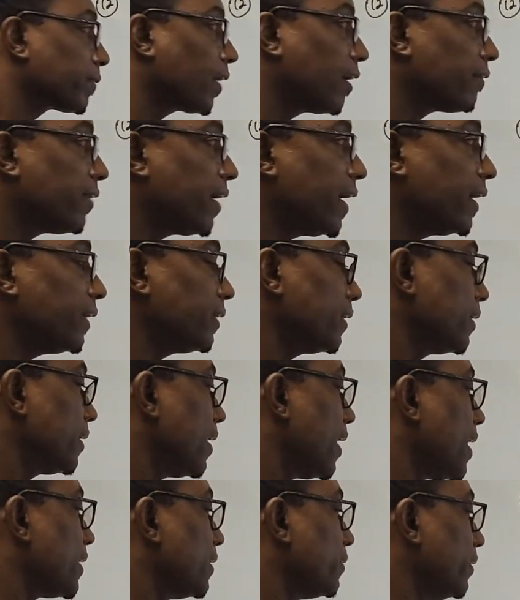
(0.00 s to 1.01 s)

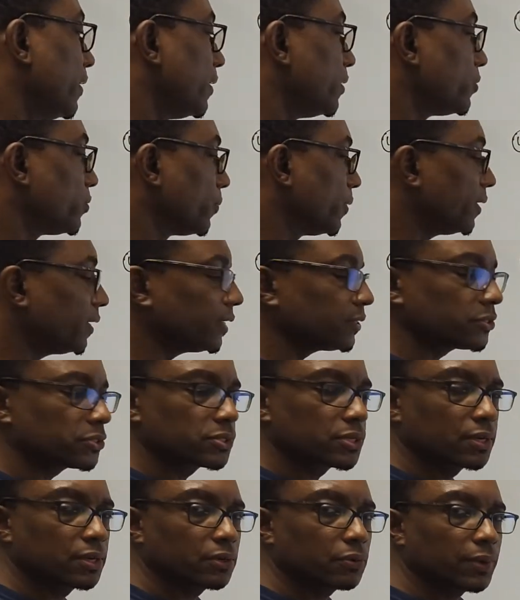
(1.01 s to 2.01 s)
Alright, and in doing
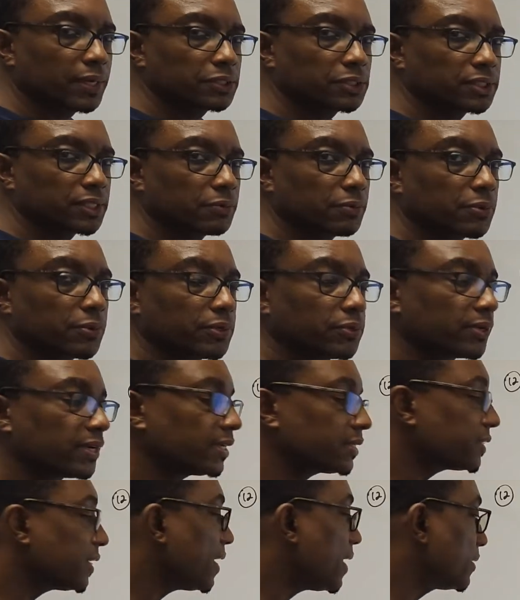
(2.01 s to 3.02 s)
this question, we were doing
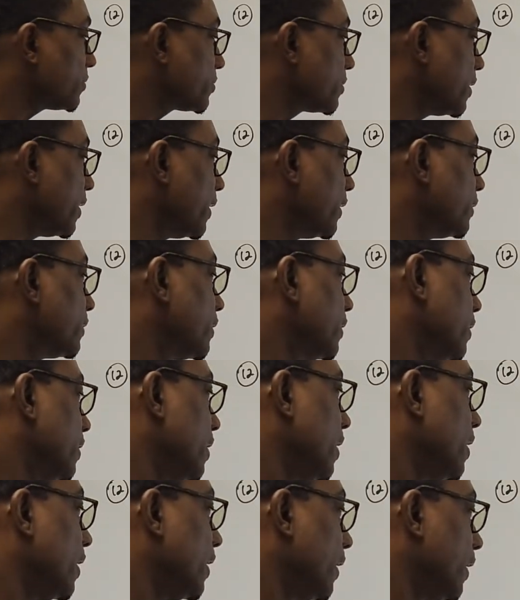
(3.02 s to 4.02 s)
this last night,
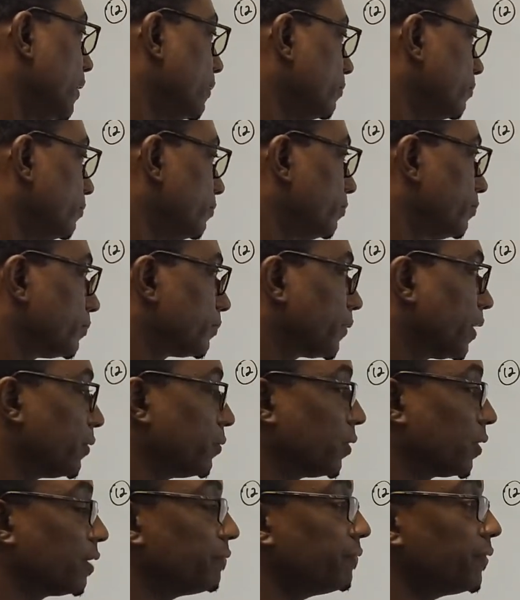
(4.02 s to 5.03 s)

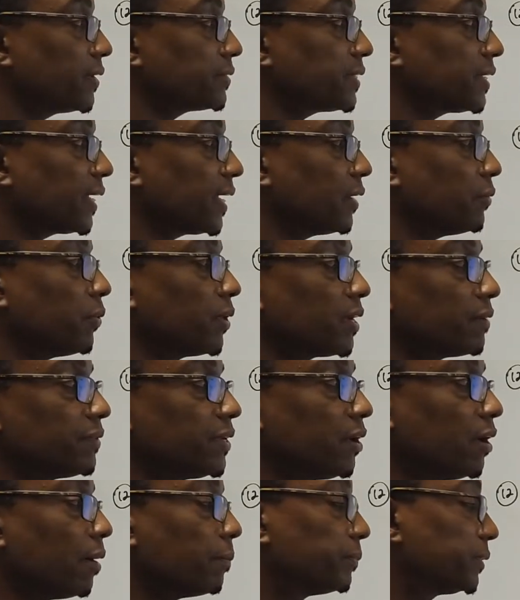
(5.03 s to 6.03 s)
in order for us to get one of
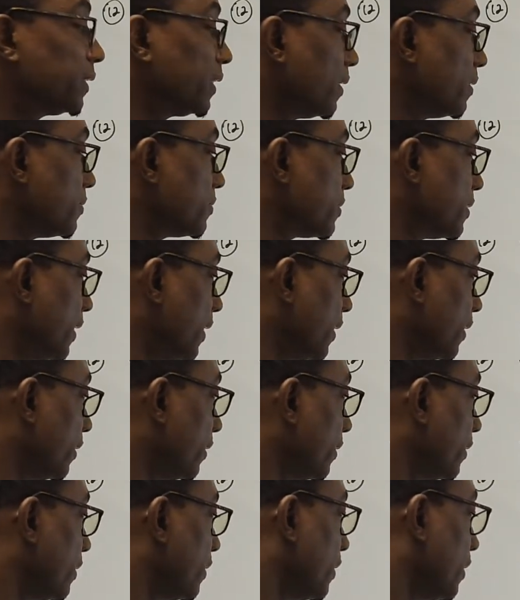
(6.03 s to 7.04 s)
the options
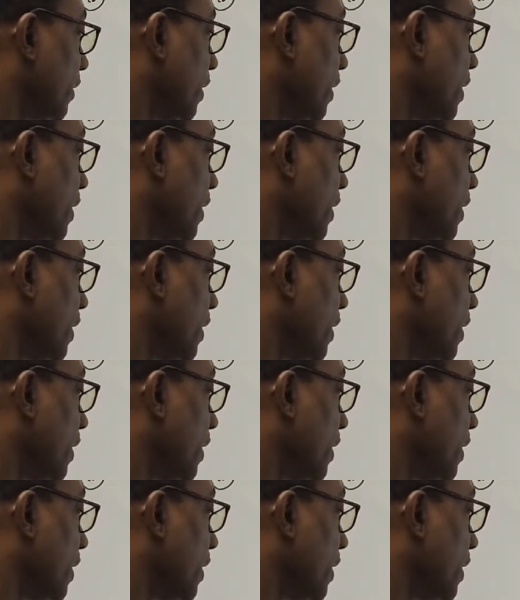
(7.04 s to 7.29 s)
there,